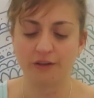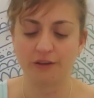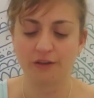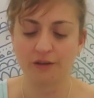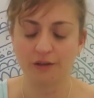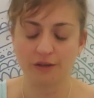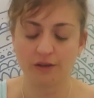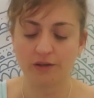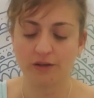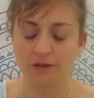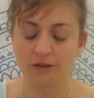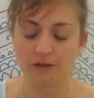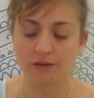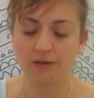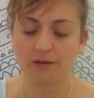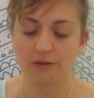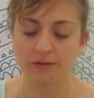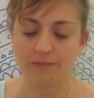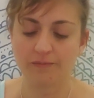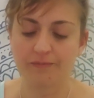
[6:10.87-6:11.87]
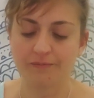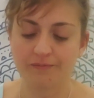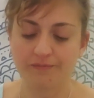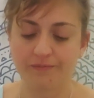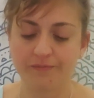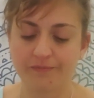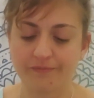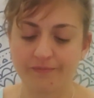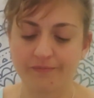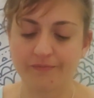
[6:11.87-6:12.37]

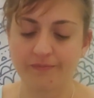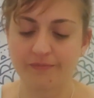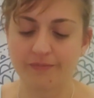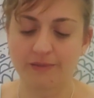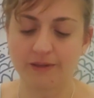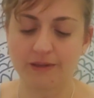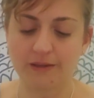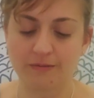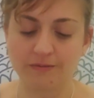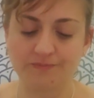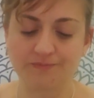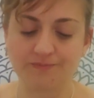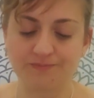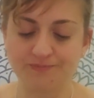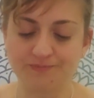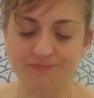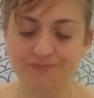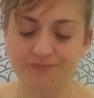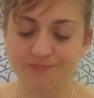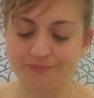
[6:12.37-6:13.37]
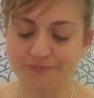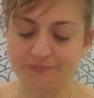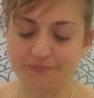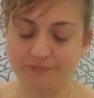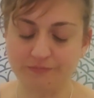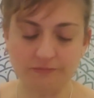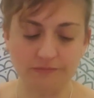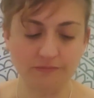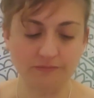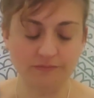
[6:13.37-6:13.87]

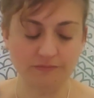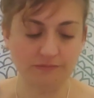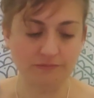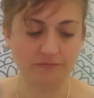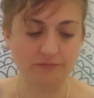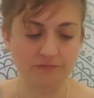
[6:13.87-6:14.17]
No one is speaking in this clip.